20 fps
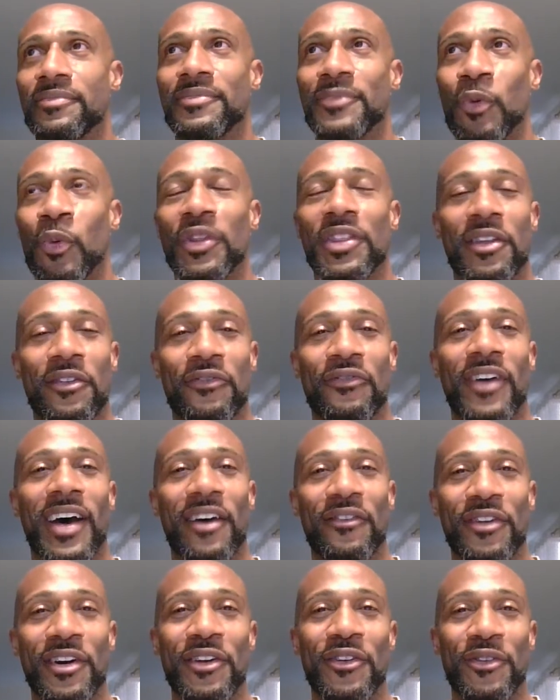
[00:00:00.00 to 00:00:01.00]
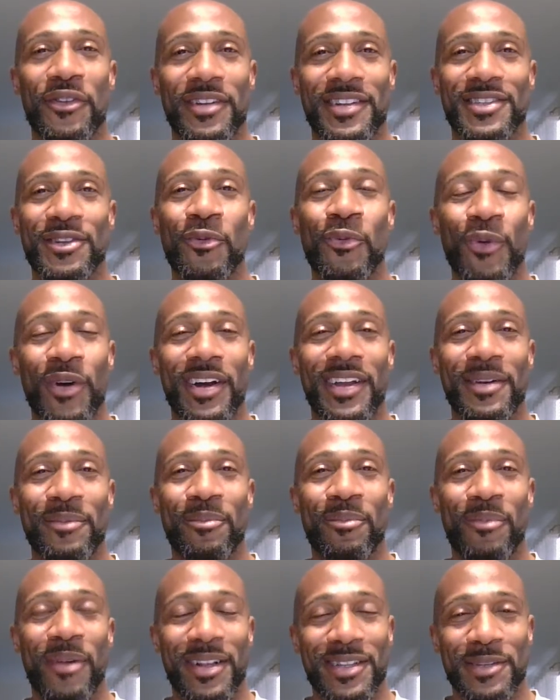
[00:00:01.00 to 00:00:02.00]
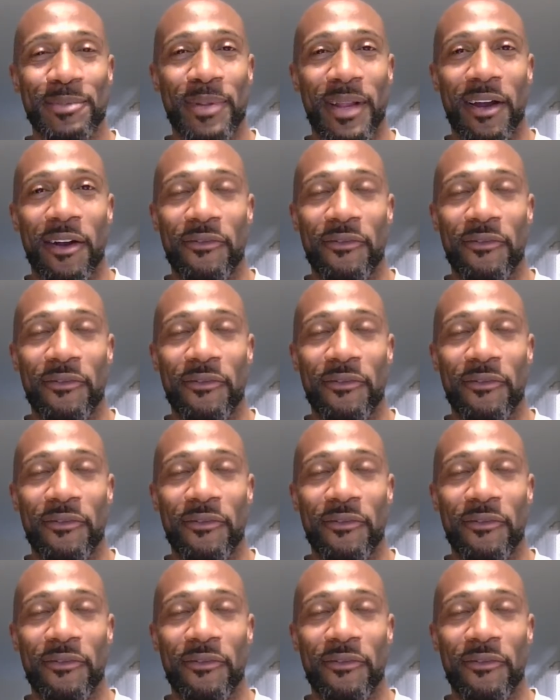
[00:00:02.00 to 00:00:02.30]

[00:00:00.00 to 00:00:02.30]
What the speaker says: with a 500 to 1 multiplier